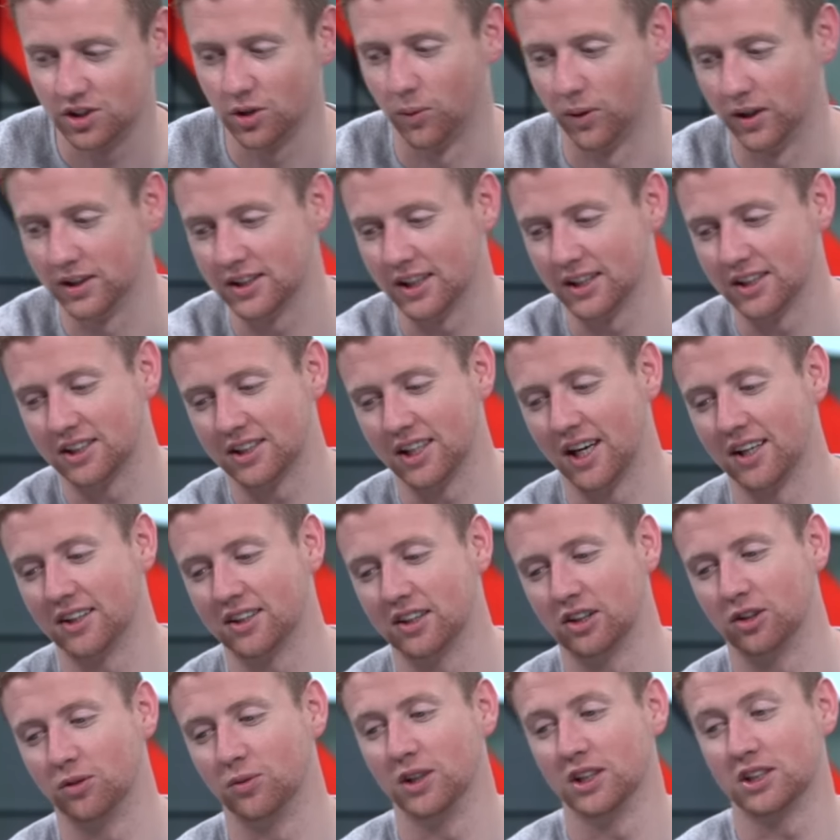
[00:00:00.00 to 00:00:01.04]
So once I
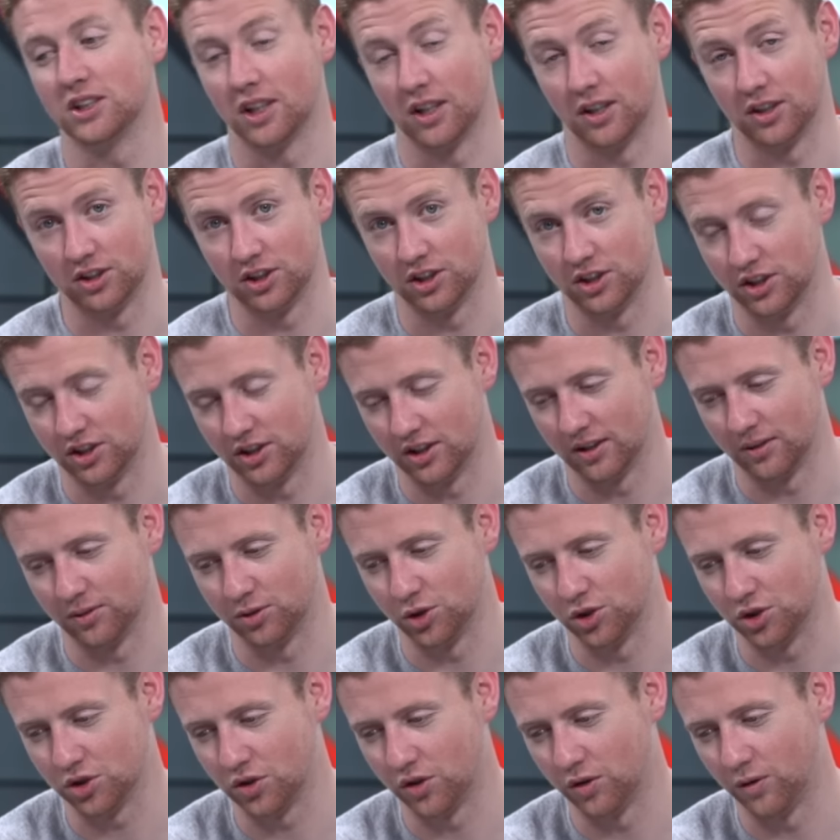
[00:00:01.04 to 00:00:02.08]
started to research, as I was
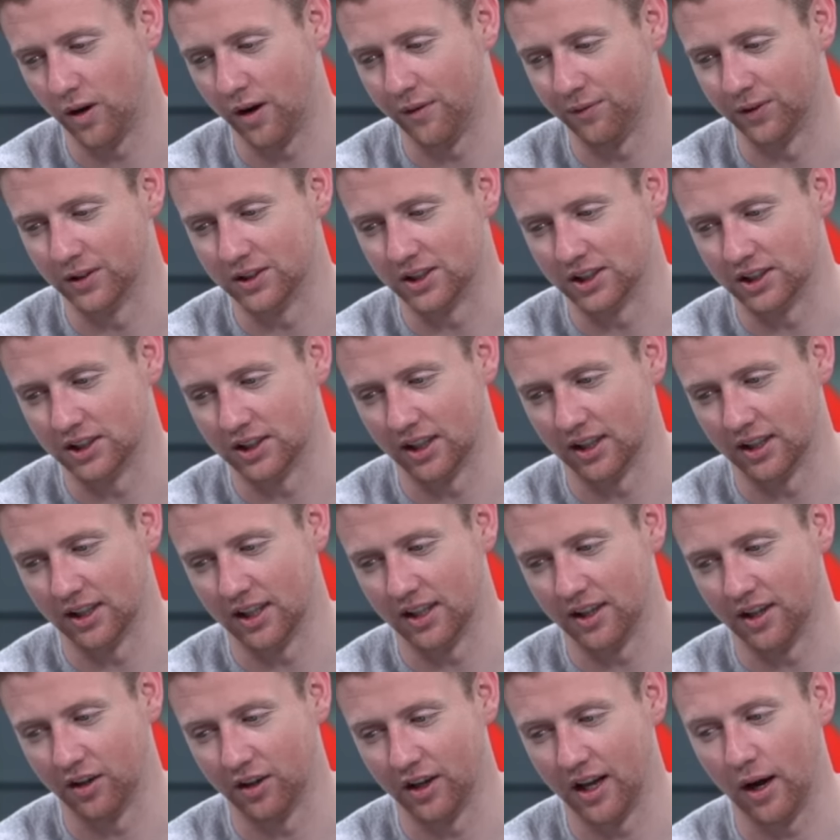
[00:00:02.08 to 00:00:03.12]
just going to reference, is
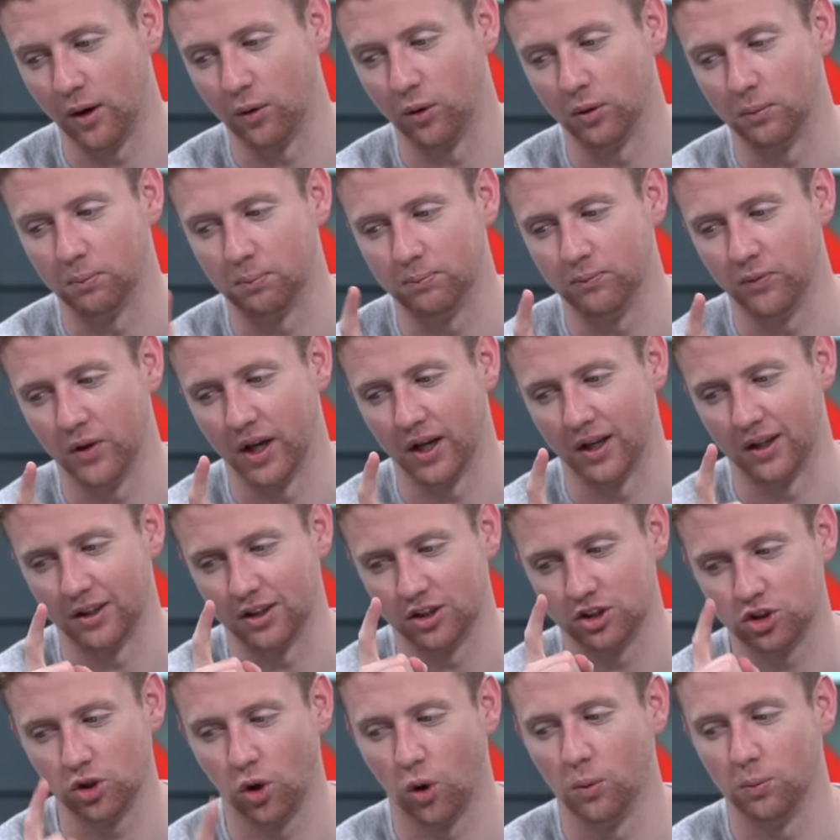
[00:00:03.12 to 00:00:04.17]
that they're now in
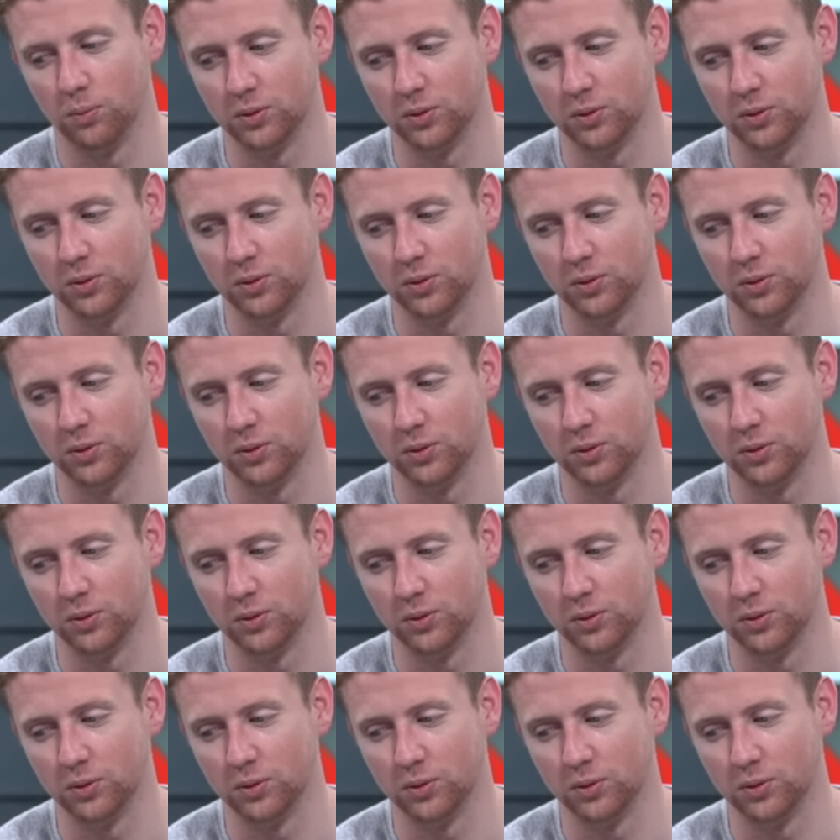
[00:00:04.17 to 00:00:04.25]
the sole